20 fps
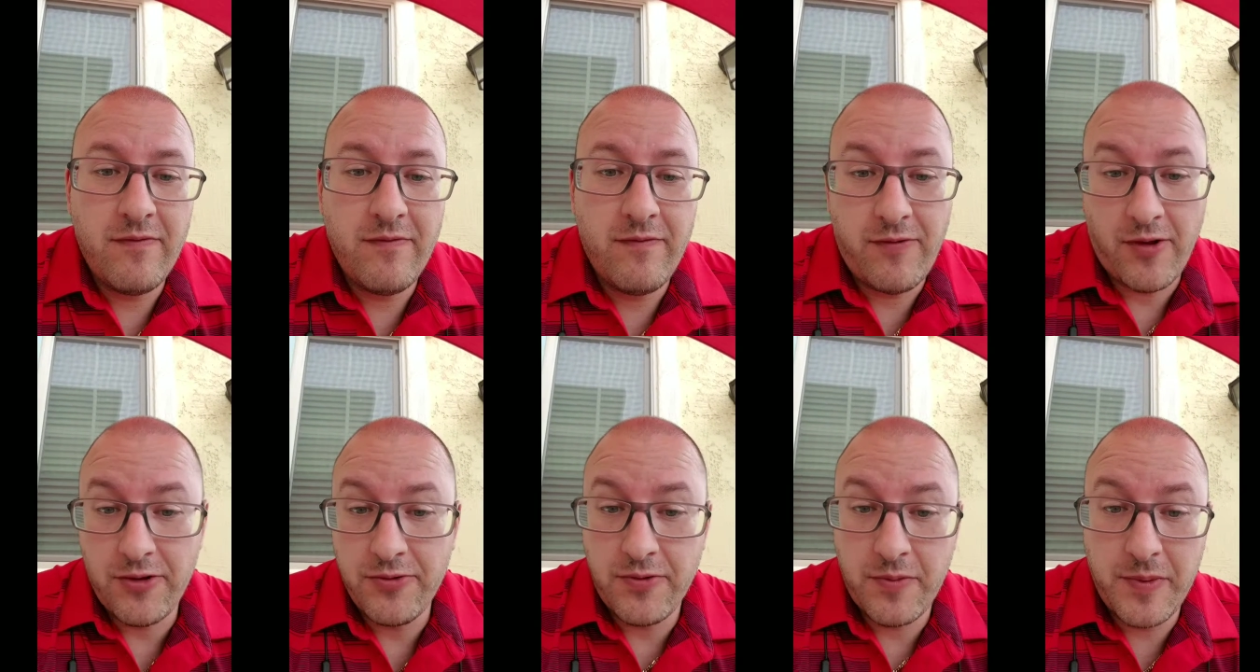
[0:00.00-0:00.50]

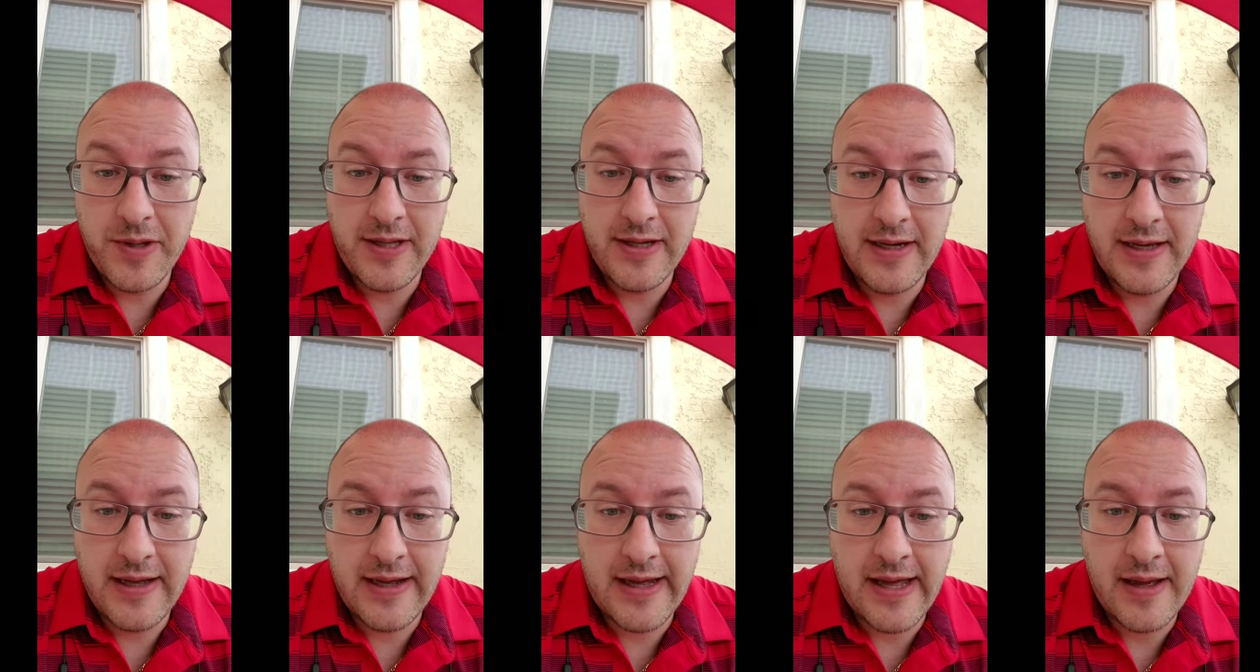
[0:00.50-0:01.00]

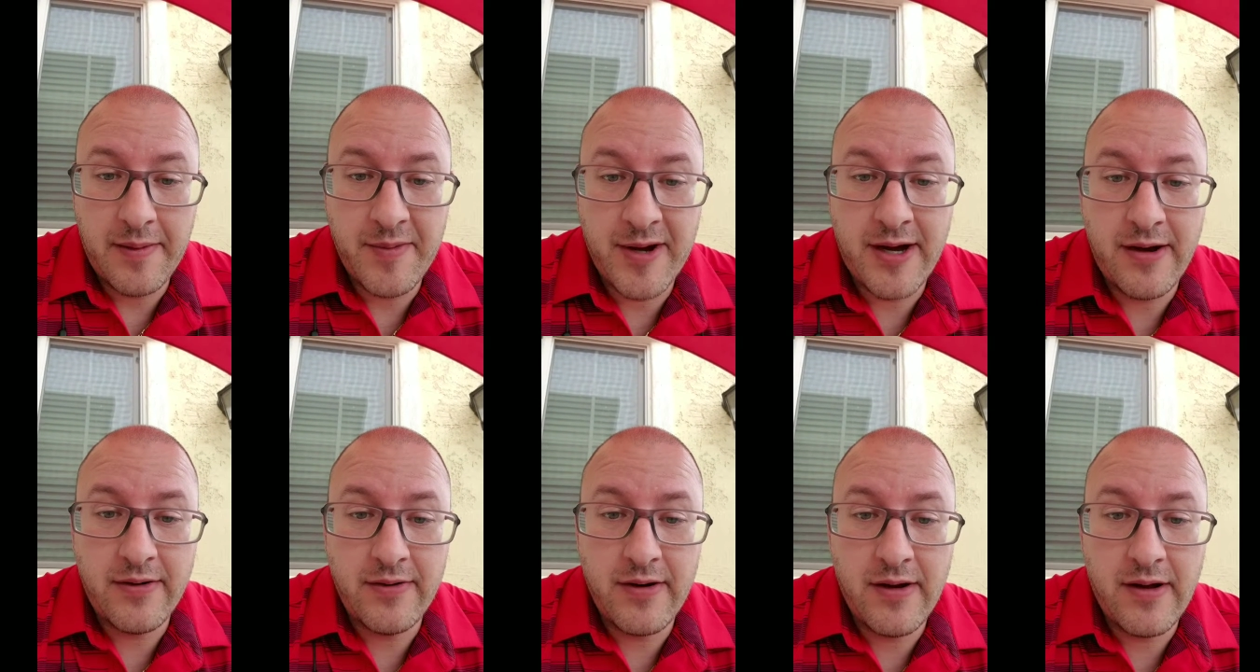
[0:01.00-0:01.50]
vulnerability that came
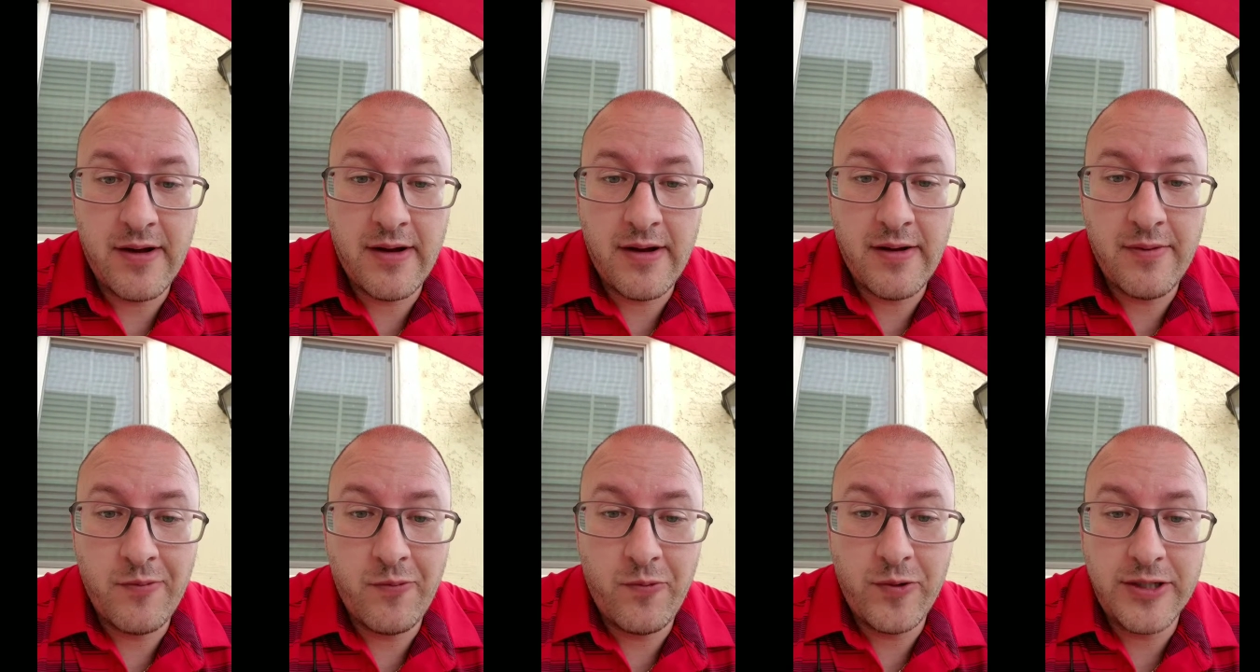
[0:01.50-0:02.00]
out,
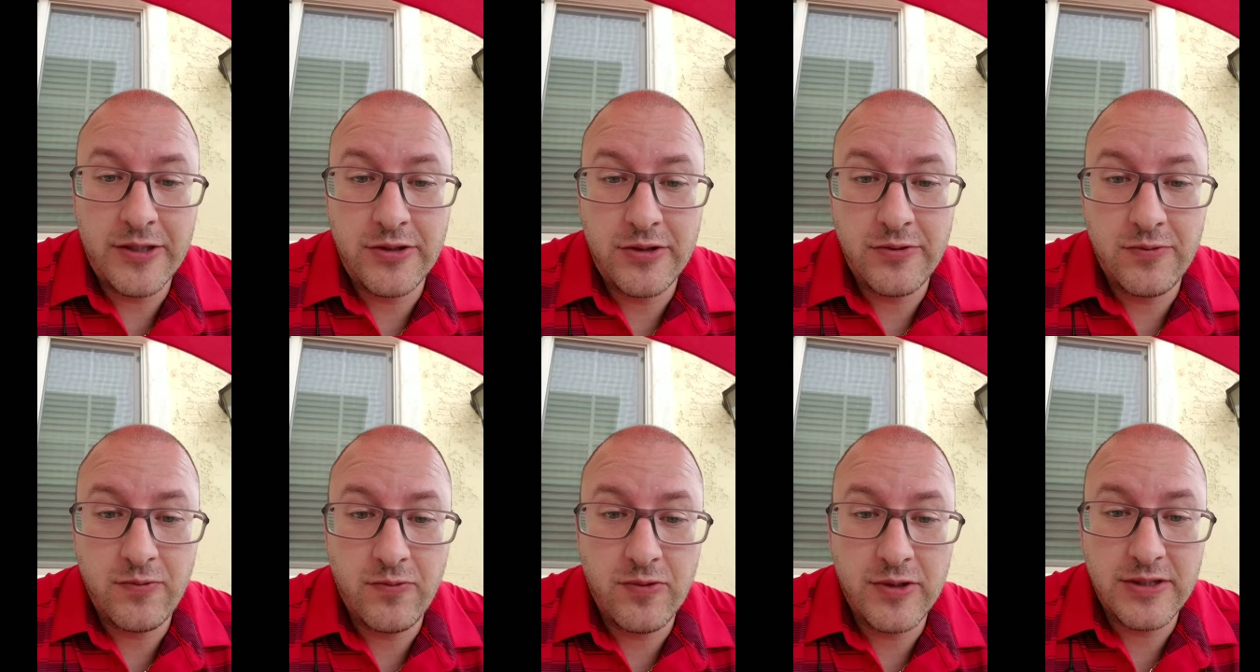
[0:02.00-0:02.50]
which
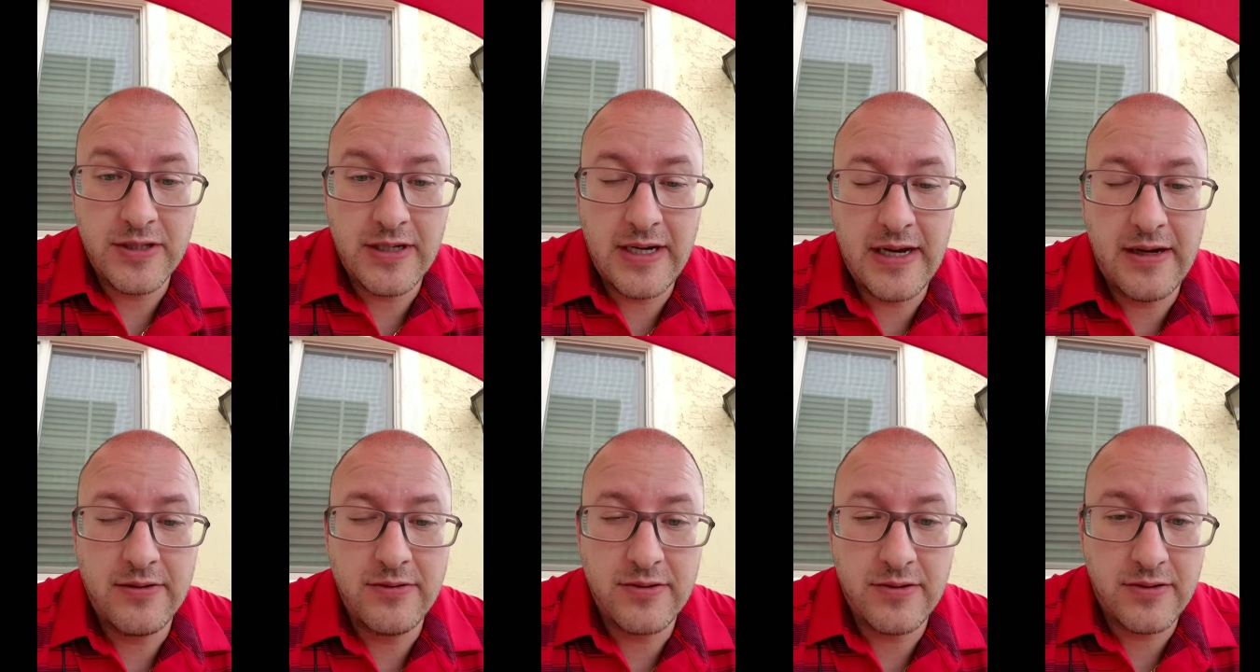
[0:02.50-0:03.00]
was
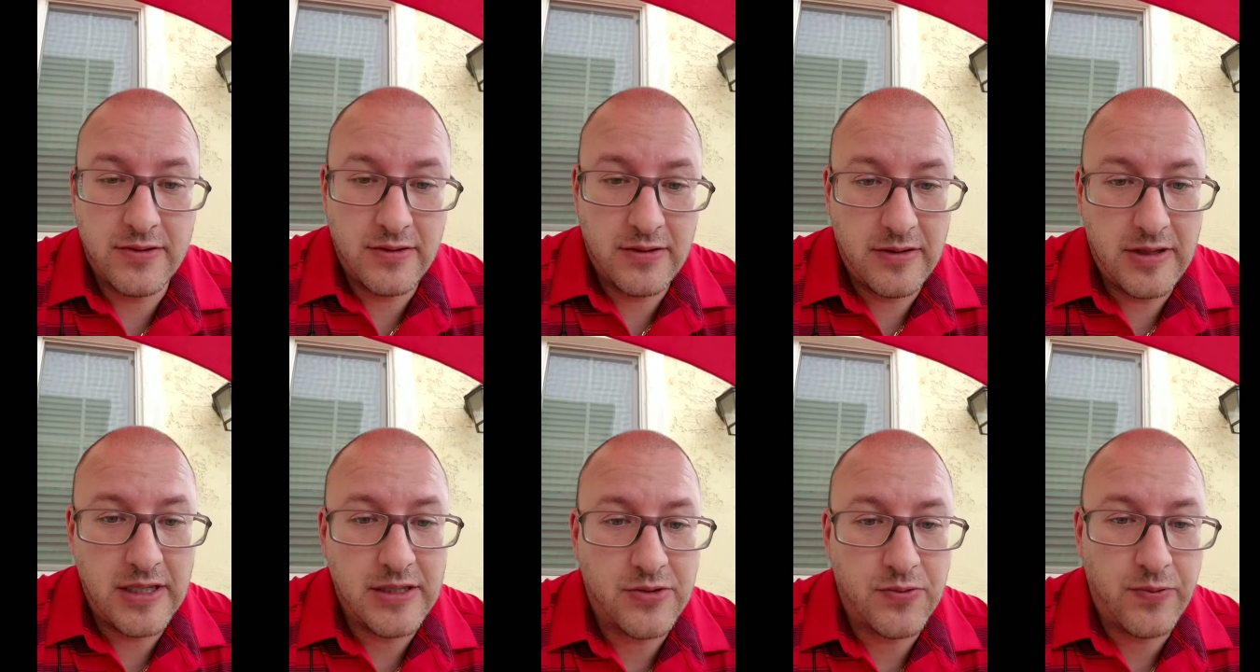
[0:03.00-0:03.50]
announced
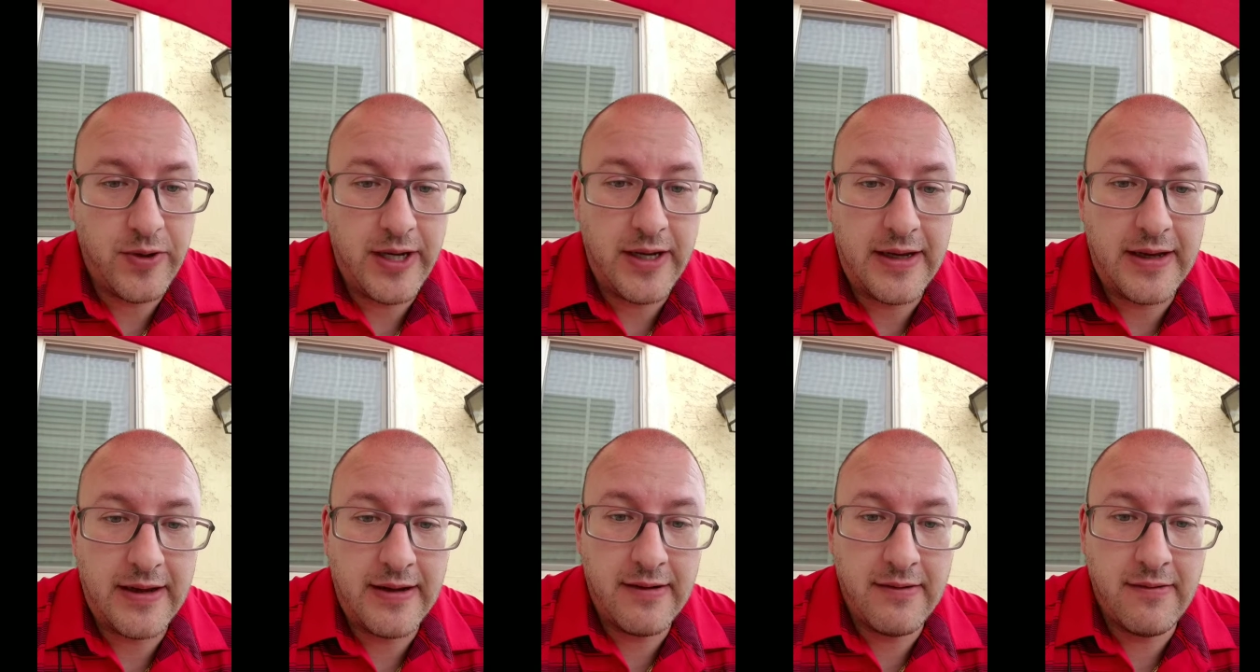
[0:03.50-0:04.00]
this
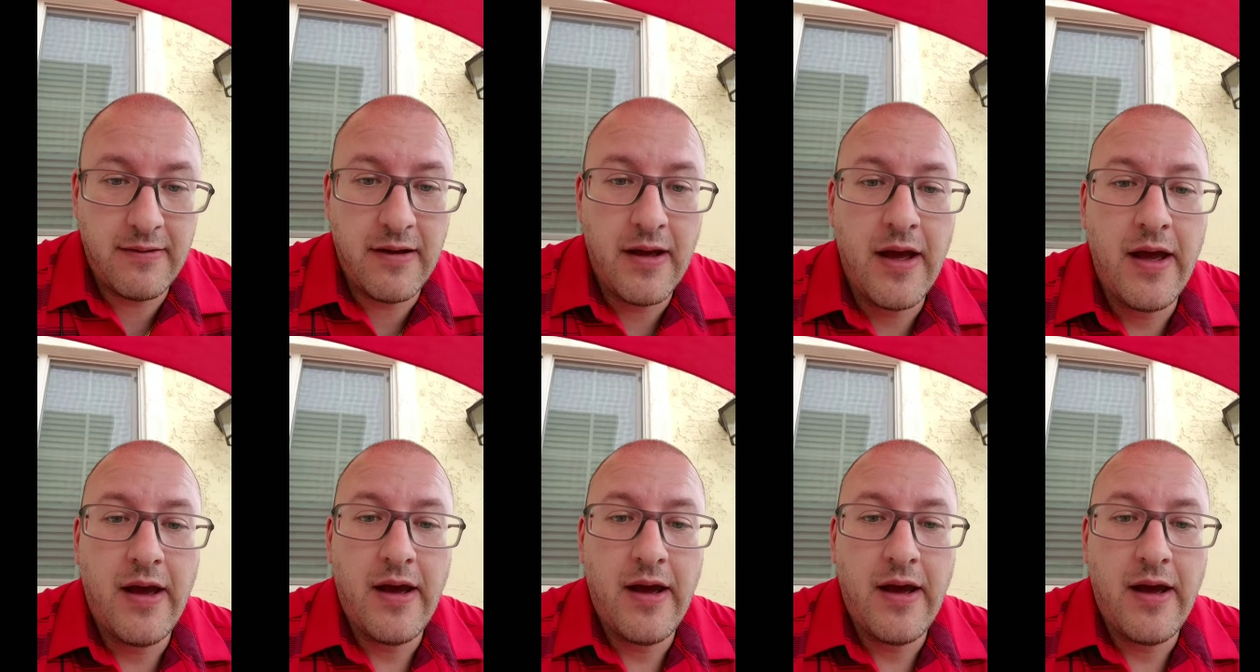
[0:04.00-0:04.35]
week, and